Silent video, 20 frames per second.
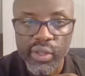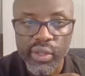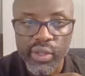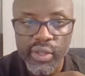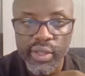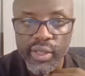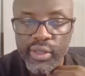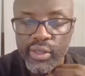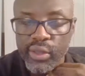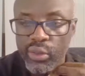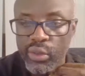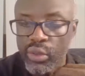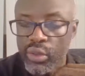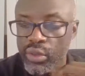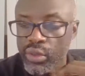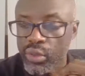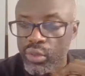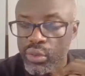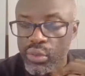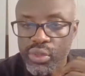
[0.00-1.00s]
that all
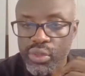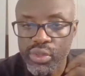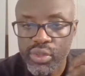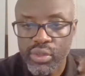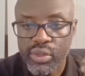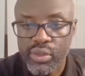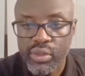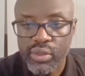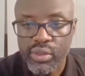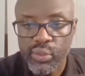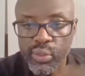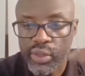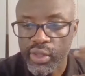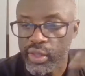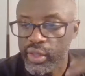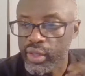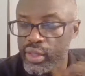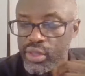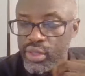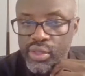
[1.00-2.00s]
those
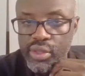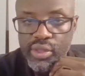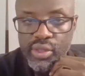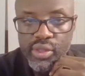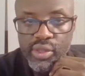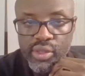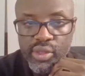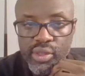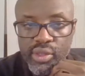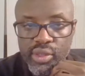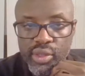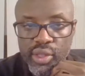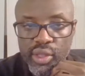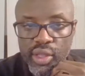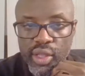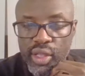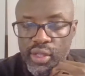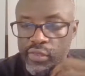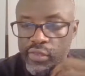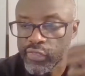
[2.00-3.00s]
regulations
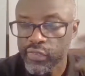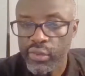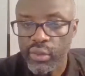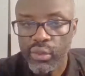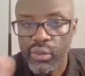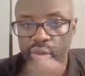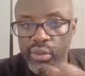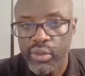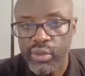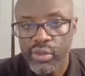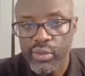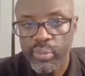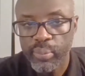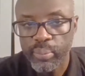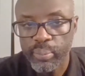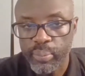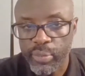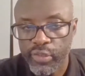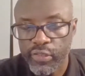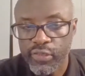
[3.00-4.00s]
are followed
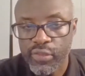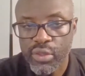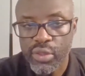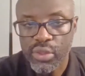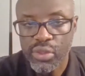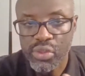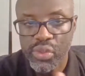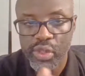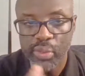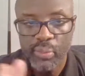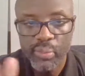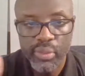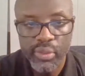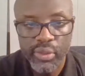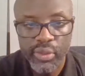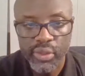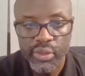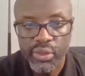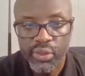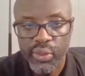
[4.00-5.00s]
before a trip,
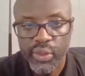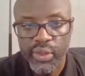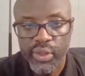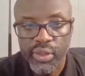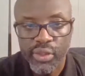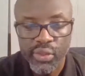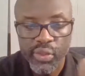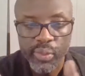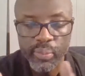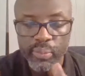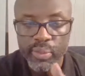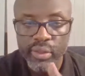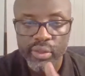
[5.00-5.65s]
during the trip.